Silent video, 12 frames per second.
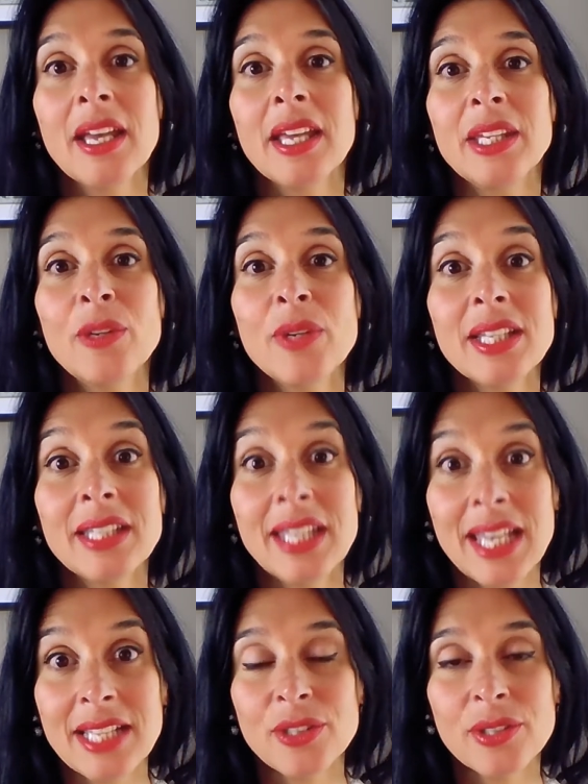you can
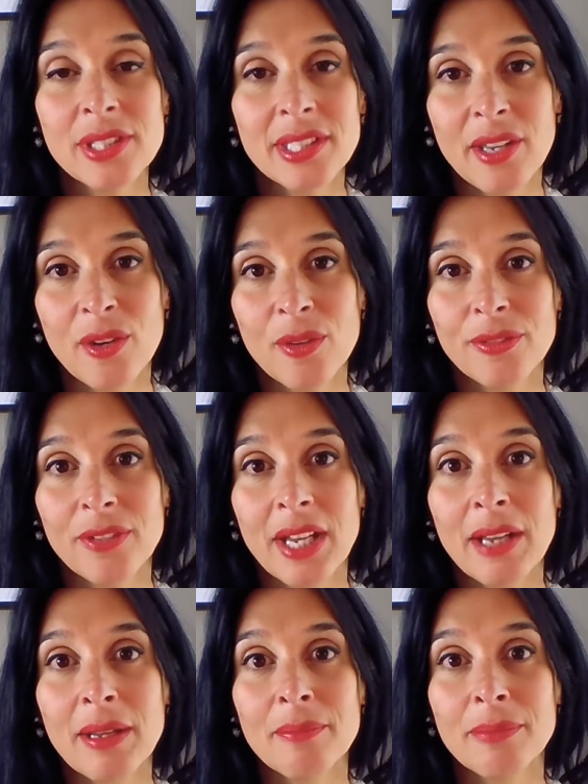get yourself
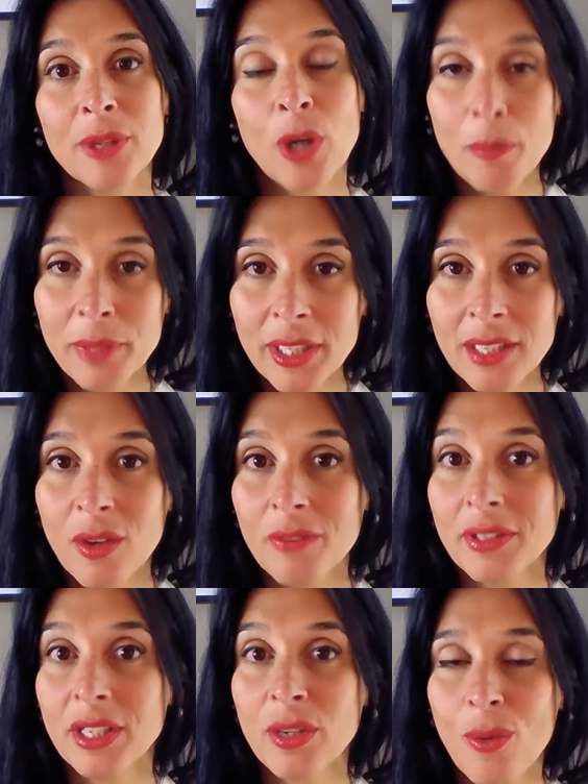a copy
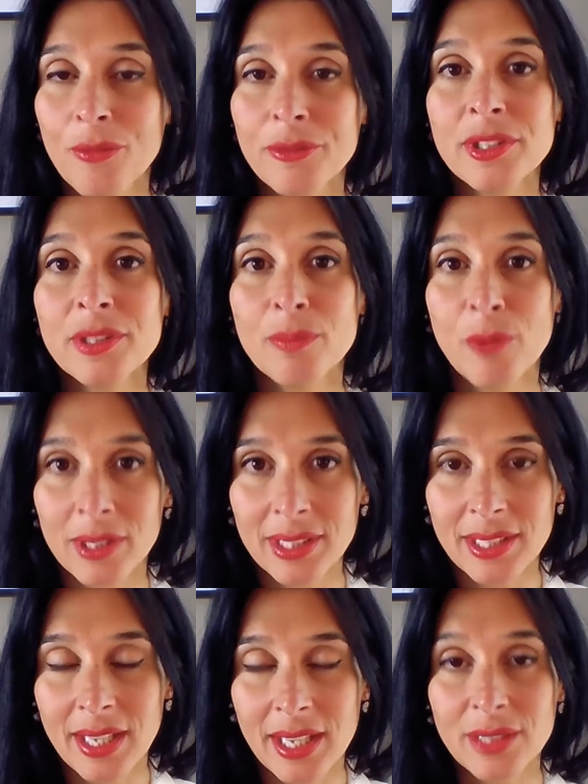of the conference
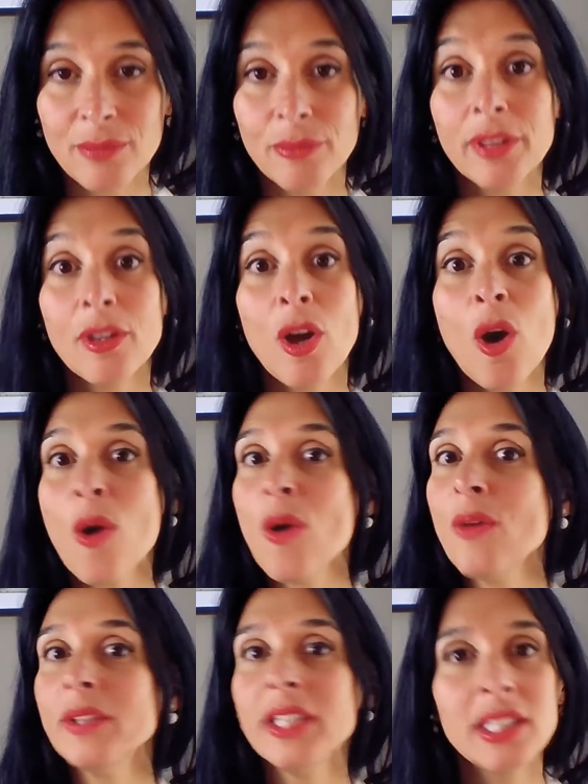box set with
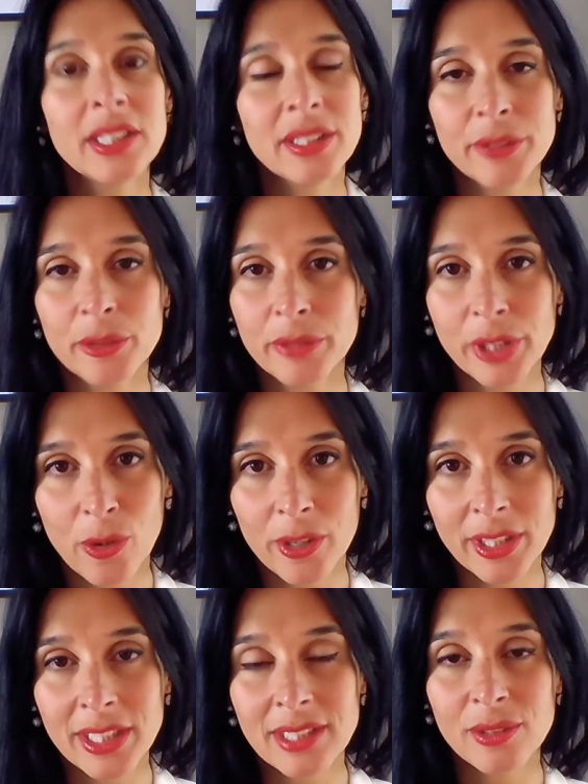all the interview
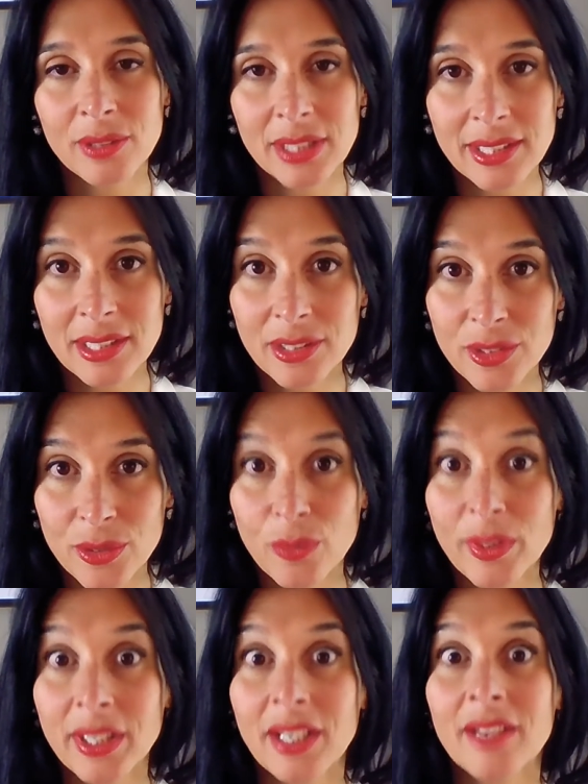recordings to listen to
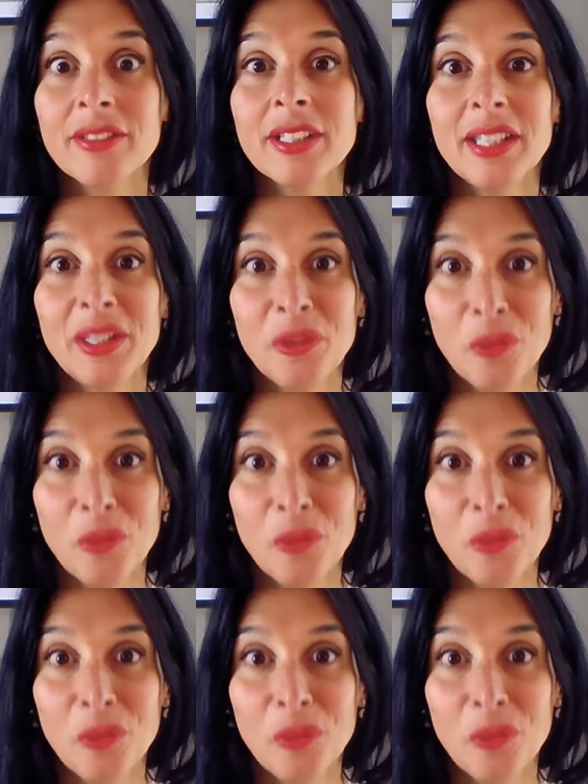whenever you